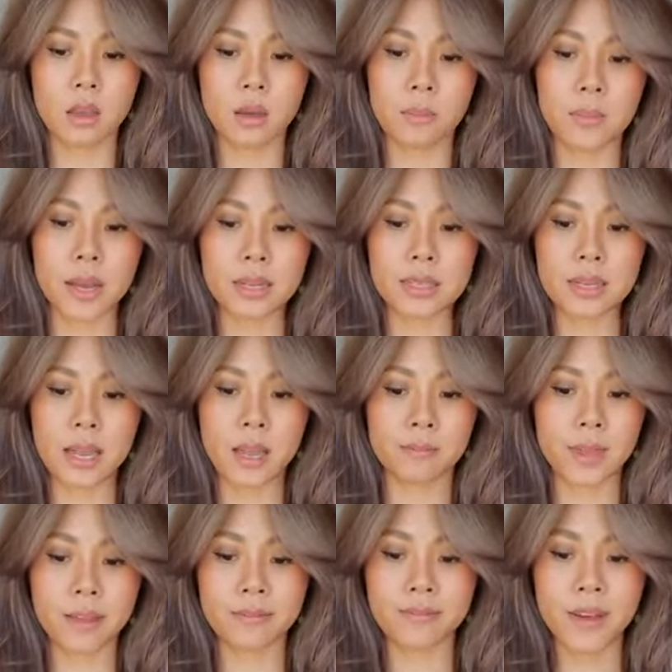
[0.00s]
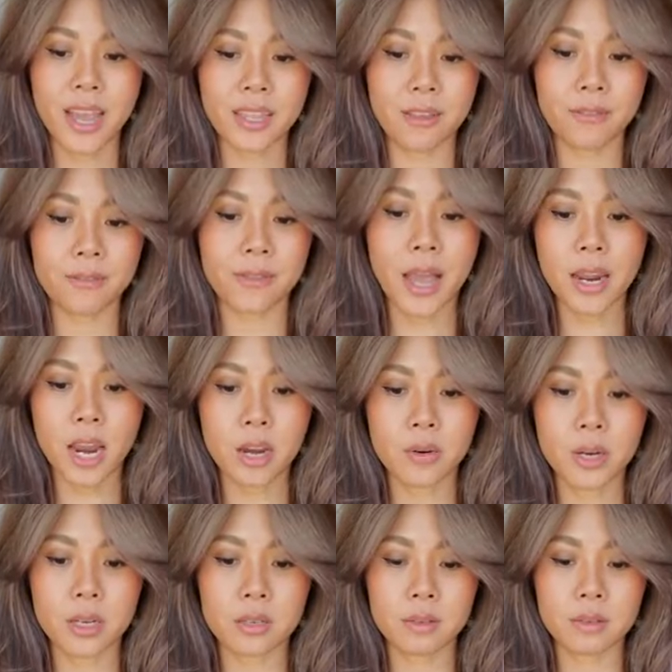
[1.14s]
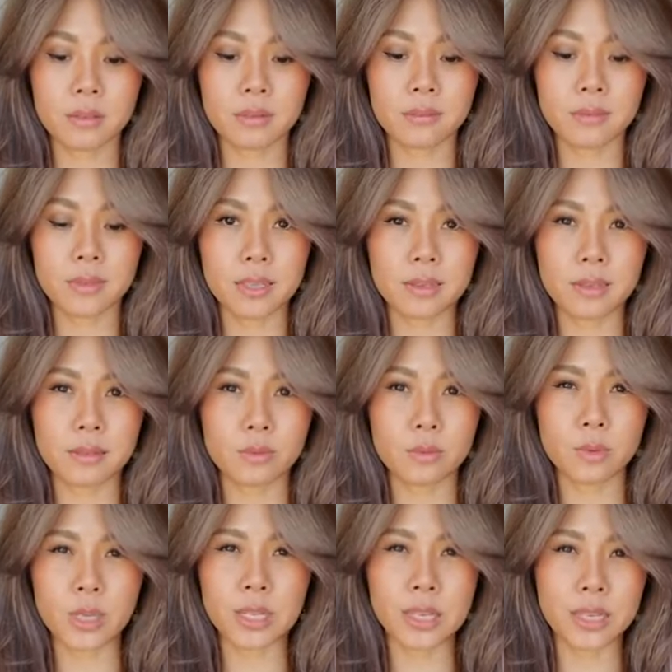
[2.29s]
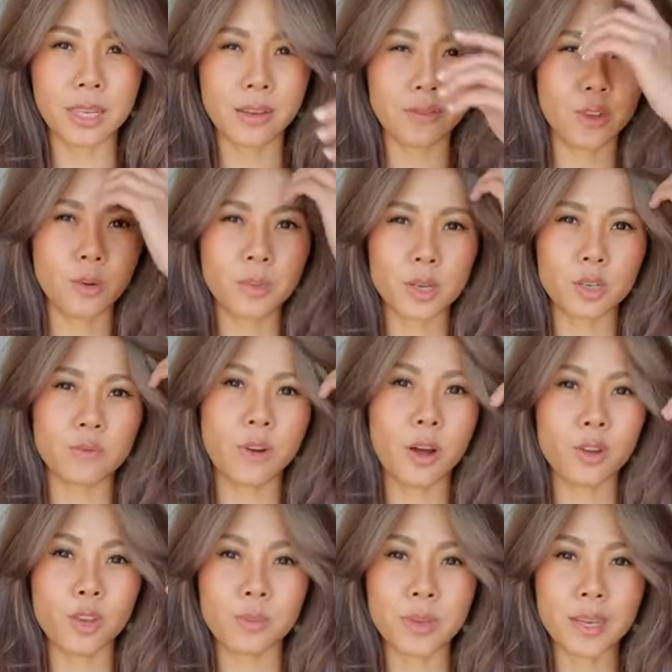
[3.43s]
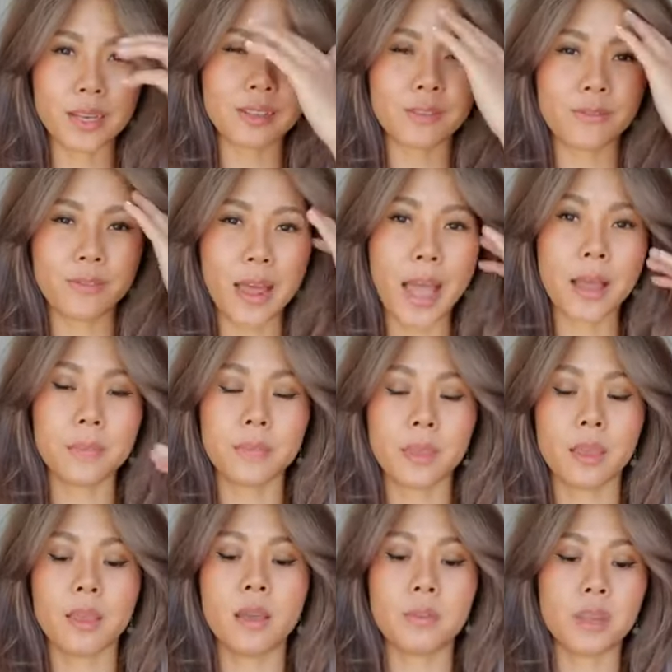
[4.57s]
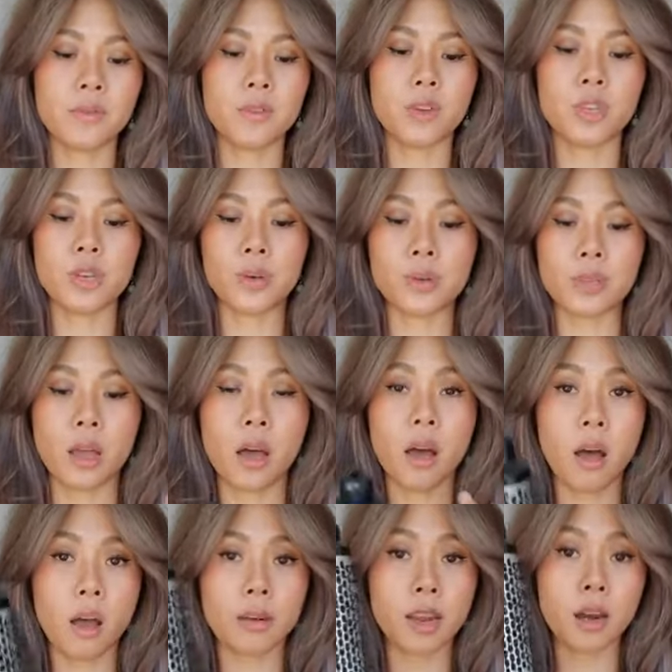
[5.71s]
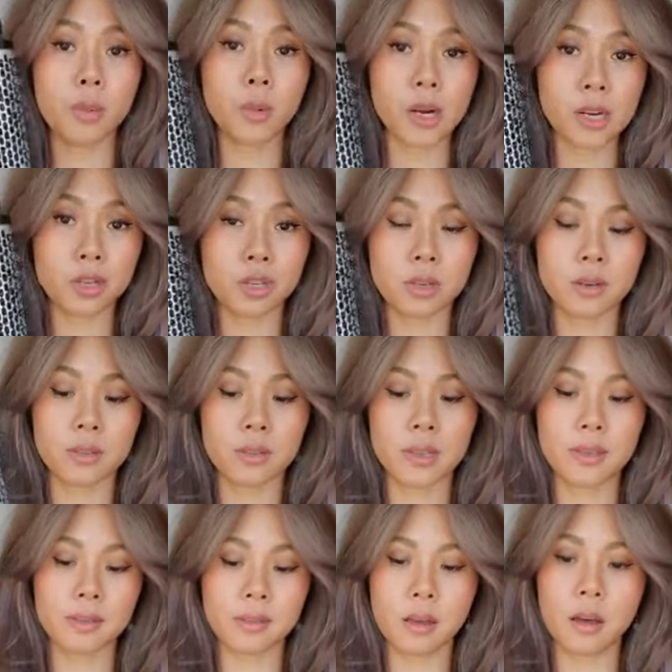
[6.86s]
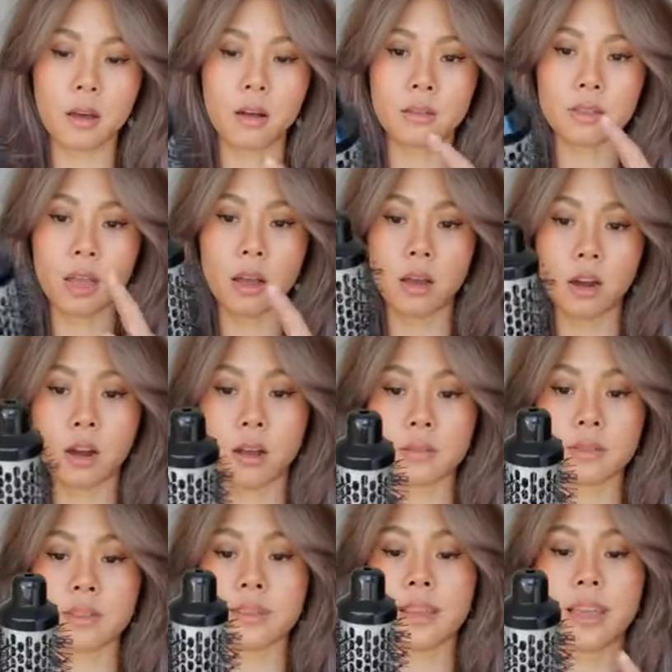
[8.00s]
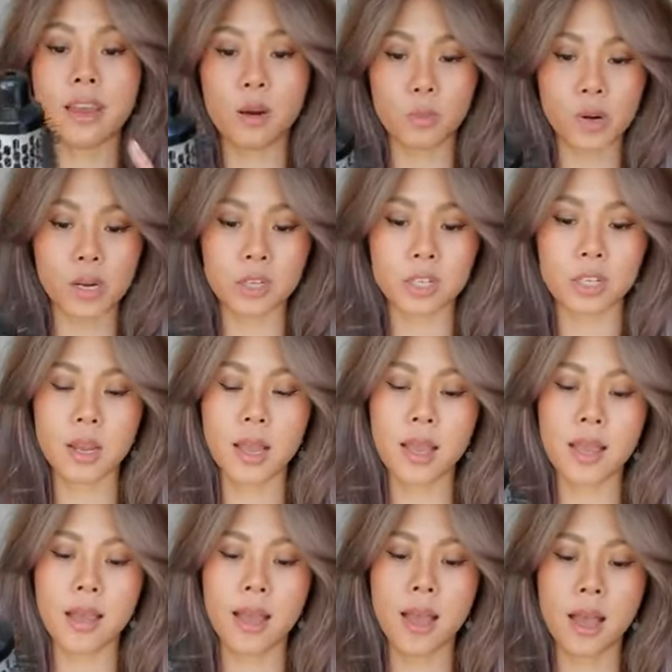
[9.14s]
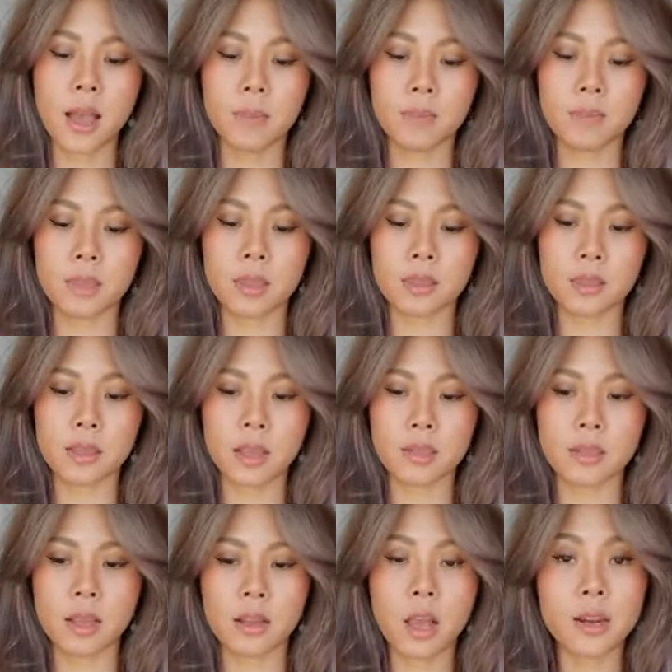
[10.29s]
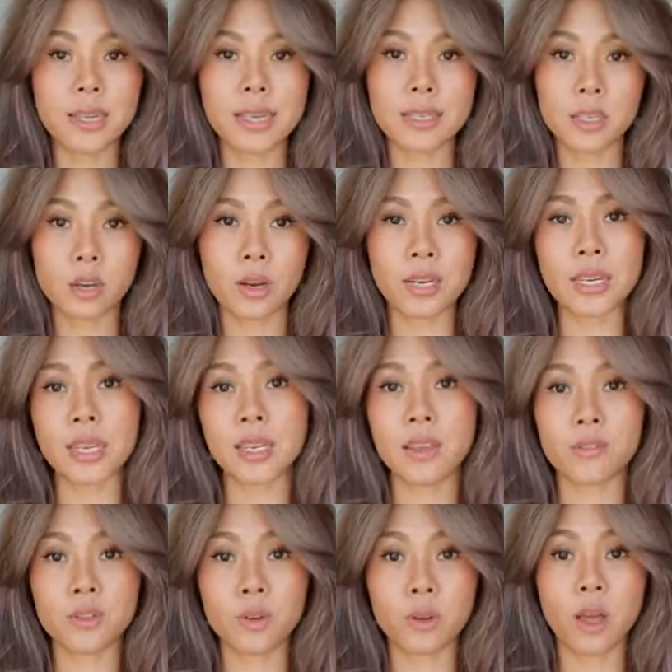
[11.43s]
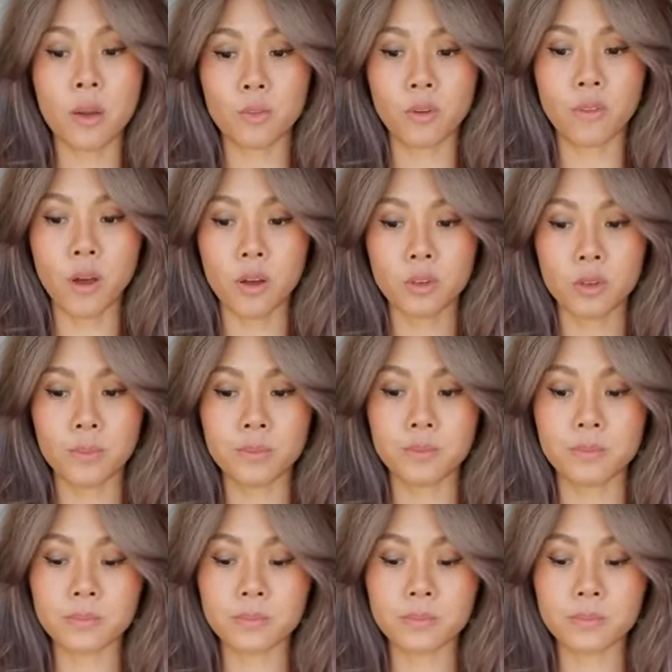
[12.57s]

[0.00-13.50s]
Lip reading: But I find the flat iron doesn't really give you much volume because it's flat. But if you use a hot airbrush, this is called a hot airbrush. It's a lot easier and it gives you a lot more volume.